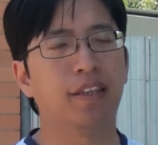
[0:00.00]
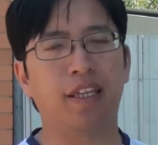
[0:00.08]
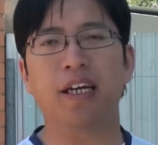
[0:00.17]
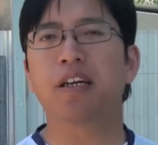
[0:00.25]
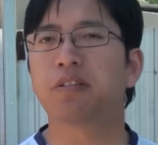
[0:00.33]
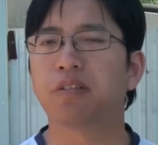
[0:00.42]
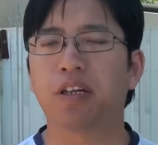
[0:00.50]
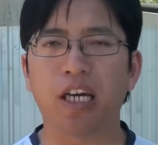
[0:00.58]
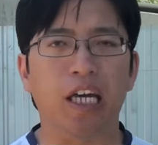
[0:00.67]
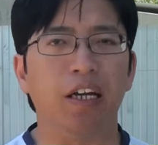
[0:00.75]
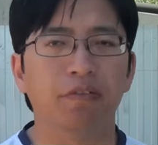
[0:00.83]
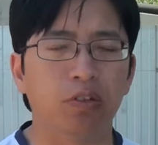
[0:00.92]
Thank you to
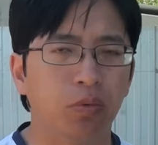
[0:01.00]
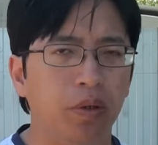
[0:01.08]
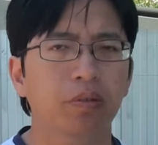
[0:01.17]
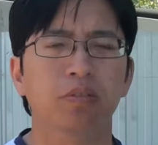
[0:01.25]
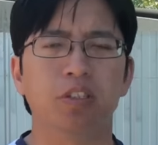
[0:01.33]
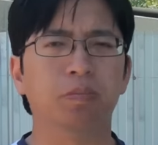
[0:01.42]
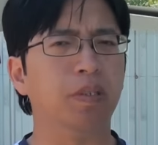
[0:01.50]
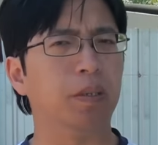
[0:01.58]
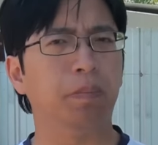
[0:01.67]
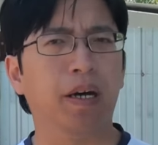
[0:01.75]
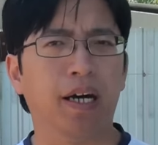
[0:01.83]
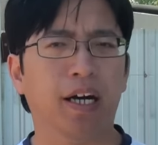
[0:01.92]
everyone who's been
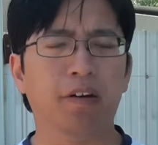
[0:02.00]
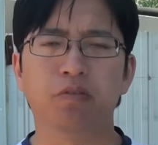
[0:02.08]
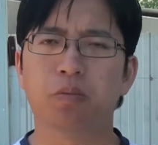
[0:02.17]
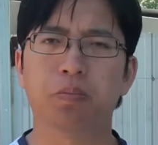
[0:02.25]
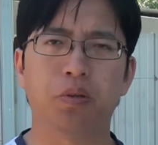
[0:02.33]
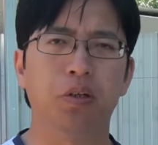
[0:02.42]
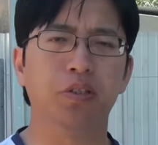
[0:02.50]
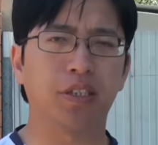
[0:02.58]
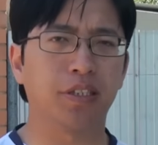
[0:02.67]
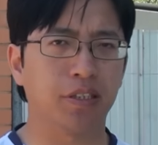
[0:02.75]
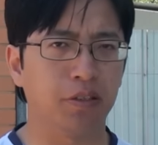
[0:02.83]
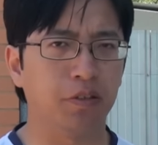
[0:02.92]
part of the
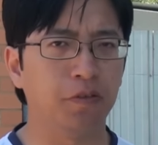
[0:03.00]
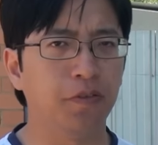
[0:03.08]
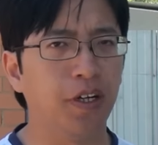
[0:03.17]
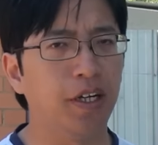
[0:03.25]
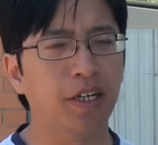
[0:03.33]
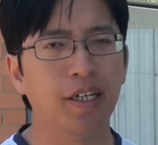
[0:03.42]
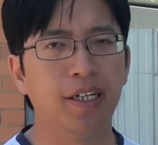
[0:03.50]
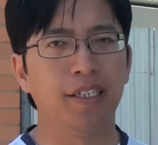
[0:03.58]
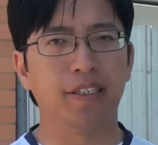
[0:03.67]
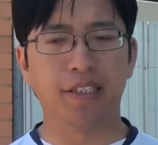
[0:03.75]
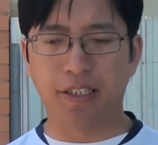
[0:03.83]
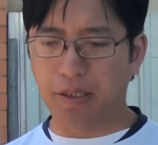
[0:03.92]
project so far.
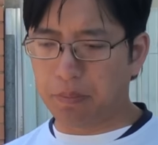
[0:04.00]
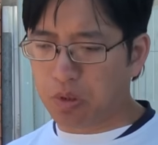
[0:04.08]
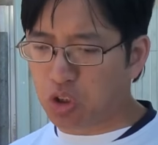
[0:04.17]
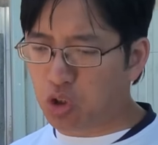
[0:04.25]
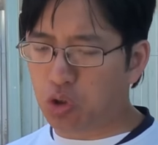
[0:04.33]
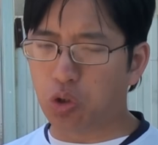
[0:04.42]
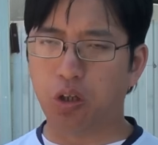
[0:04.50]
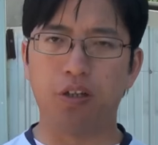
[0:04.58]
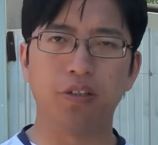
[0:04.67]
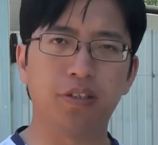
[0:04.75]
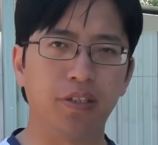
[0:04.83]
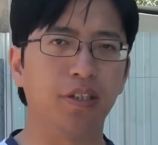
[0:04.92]
The
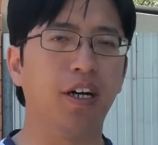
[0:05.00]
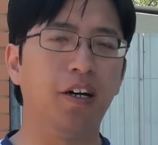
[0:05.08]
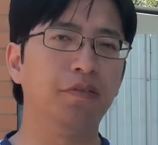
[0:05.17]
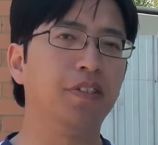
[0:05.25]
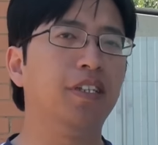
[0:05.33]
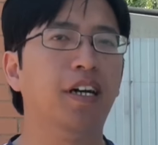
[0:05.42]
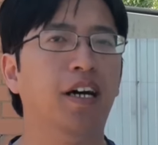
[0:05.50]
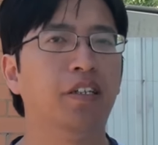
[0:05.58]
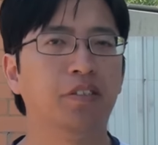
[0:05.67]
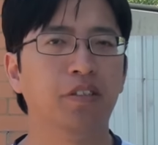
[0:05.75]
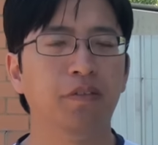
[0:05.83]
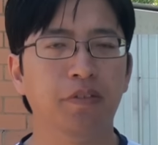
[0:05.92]
majority of the
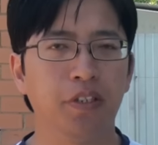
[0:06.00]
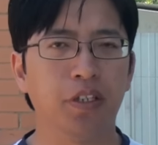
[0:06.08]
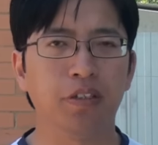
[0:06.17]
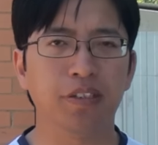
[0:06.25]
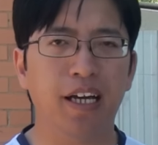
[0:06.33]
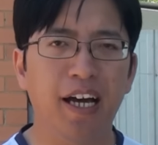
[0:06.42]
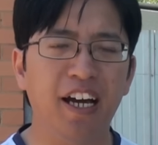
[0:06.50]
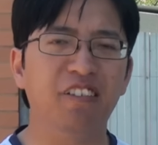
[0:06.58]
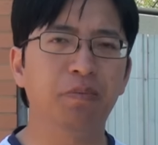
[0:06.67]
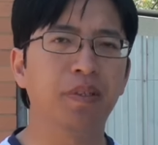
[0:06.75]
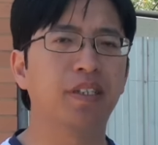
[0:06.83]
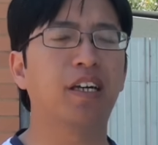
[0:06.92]
archery videos
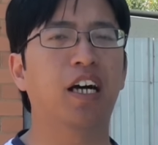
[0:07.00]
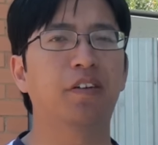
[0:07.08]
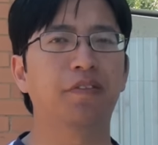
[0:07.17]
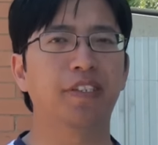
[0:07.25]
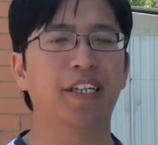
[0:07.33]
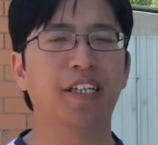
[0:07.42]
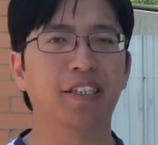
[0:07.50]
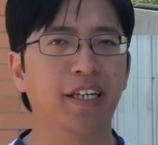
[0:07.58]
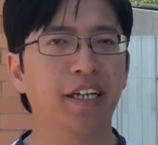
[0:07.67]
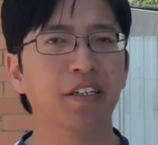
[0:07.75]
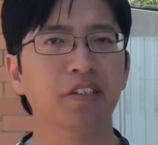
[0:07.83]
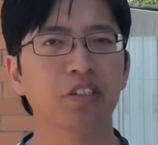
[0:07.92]
have been covered in
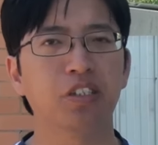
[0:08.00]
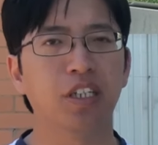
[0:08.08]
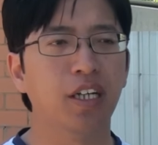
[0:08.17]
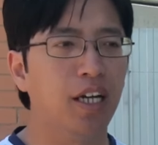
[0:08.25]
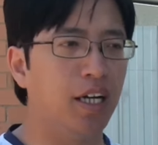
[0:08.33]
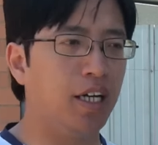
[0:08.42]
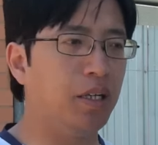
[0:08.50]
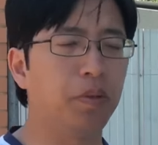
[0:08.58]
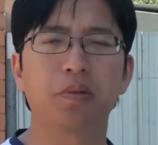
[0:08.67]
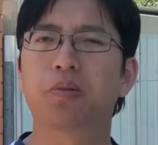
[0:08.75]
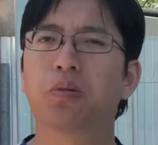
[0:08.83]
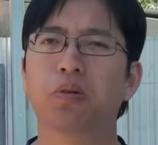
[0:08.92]
English,
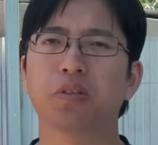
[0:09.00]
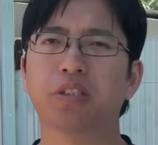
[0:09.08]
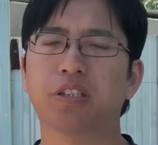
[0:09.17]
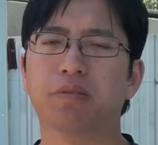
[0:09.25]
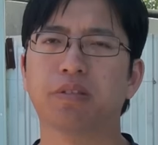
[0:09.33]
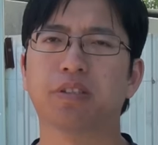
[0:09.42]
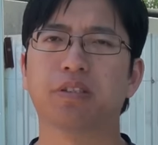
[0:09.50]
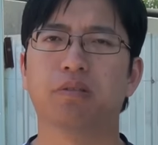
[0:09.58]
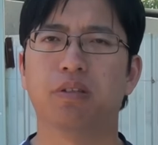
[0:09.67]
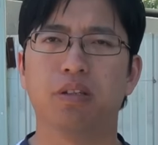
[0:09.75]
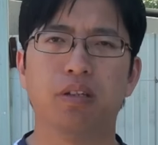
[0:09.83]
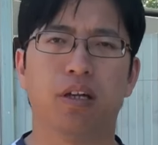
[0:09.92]
but of course there are
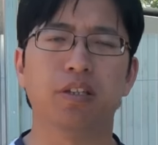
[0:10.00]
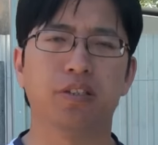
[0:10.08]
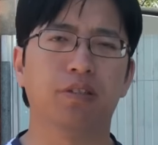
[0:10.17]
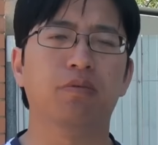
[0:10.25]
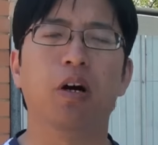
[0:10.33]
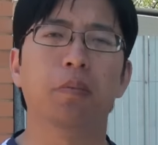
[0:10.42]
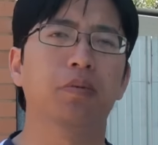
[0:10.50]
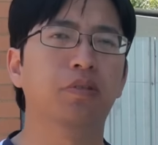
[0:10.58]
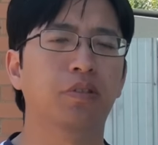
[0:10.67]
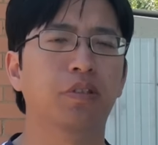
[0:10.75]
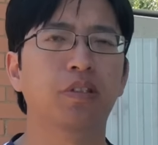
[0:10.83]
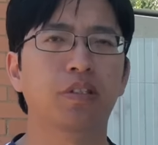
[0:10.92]
still lots of
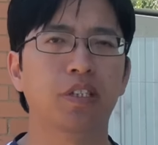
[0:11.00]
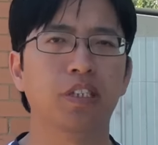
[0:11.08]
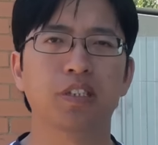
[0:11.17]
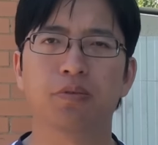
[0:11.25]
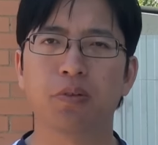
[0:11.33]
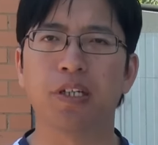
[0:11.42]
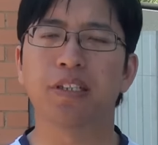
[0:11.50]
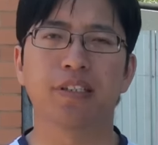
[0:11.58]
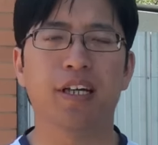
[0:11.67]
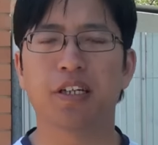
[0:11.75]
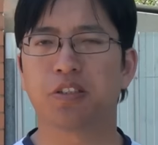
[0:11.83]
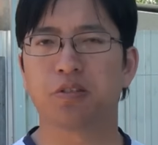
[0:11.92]
opportunities for
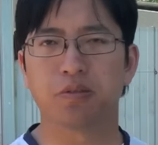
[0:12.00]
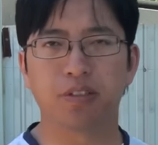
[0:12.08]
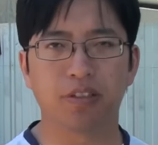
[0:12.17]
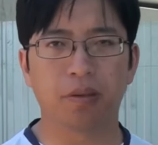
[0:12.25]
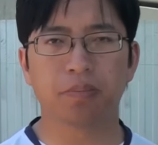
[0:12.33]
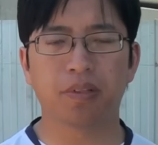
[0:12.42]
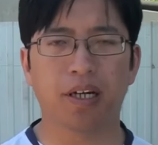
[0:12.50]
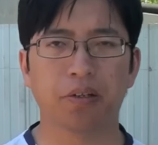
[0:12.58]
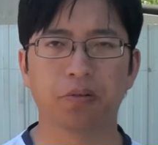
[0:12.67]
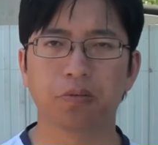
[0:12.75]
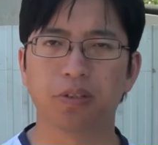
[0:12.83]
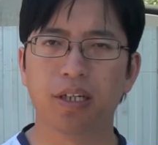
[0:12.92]
international
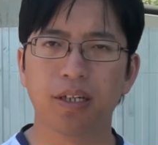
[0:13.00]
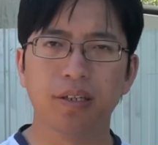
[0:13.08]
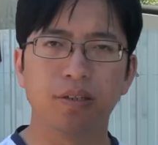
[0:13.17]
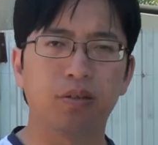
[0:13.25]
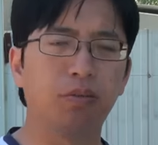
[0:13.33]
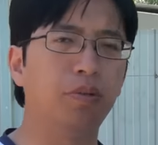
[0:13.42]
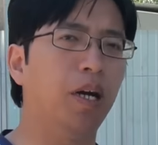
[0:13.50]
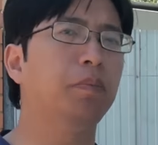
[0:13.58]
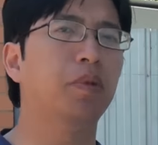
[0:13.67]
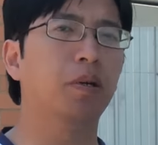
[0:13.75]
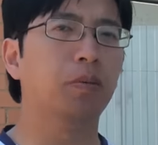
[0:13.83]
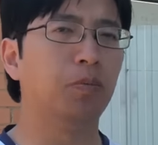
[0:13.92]
subtitles.
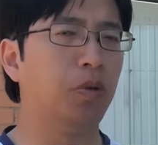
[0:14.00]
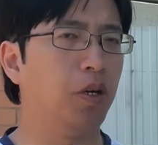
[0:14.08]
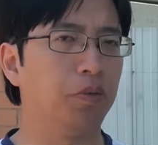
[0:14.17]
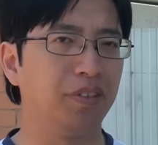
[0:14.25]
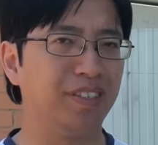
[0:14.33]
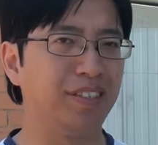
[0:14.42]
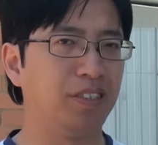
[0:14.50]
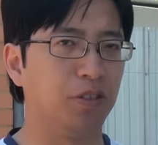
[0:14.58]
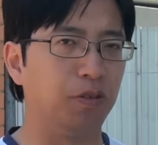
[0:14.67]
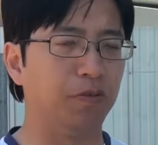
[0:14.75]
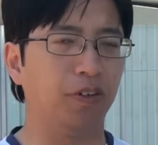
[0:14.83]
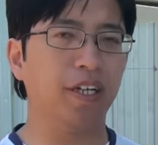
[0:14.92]
Grab them while they're
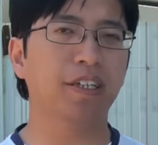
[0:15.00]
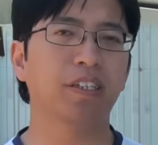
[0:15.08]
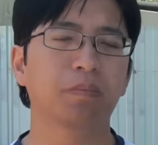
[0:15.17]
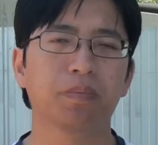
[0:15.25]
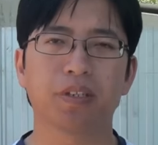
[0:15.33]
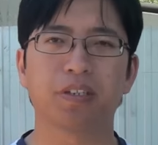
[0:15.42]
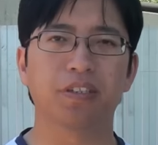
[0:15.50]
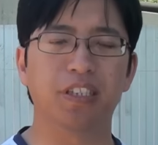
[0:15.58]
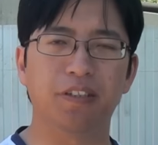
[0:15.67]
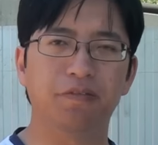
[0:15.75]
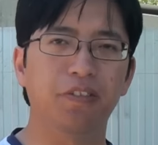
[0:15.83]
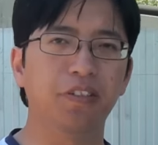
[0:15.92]
still vacant, because
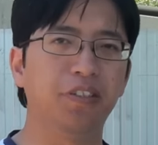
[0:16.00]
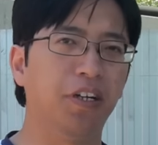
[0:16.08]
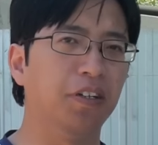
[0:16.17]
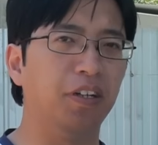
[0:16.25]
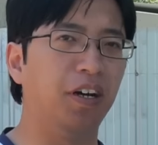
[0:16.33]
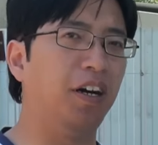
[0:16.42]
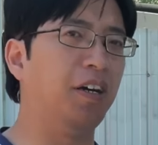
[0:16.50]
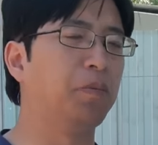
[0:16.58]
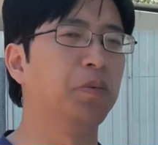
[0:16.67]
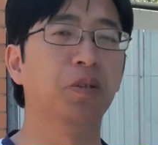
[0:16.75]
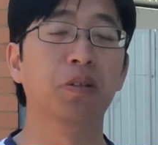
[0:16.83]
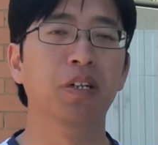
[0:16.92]
if you don't, I
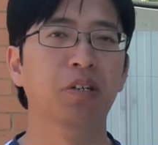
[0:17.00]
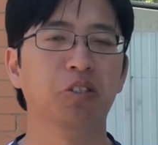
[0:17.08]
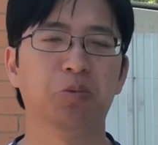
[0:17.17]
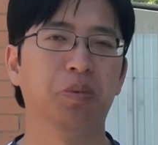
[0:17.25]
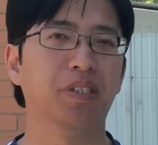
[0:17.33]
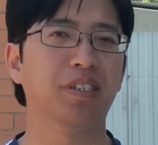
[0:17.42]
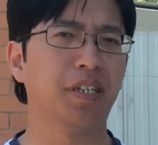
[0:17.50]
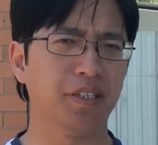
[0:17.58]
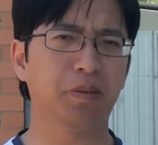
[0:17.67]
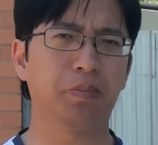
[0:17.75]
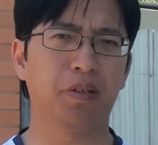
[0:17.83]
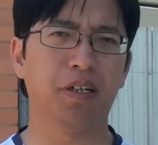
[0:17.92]
will, which means
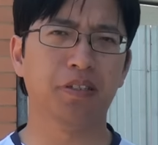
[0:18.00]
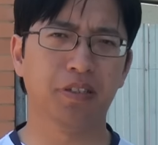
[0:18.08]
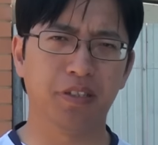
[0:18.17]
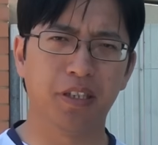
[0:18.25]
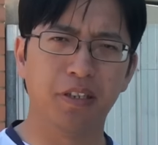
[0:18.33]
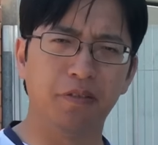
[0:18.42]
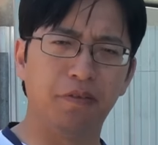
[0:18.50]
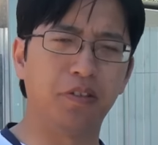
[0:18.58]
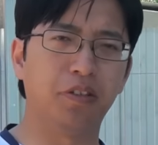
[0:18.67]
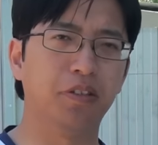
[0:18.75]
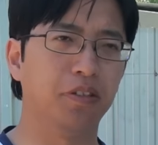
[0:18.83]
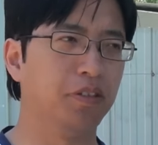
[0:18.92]
less prizes for
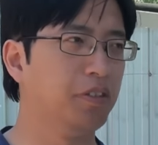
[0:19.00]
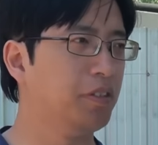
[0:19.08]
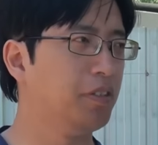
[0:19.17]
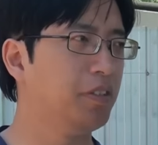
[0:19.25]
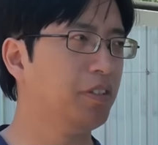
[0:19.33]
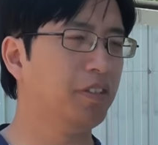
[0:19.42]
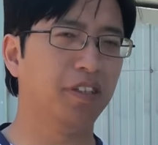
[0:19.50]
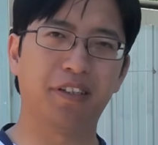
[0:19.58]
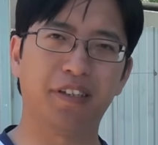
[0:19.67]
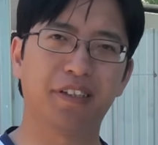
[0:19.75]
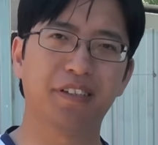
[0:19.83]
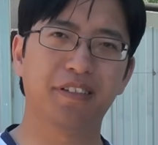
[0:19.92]
you, I
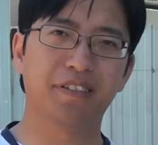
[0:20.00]
think.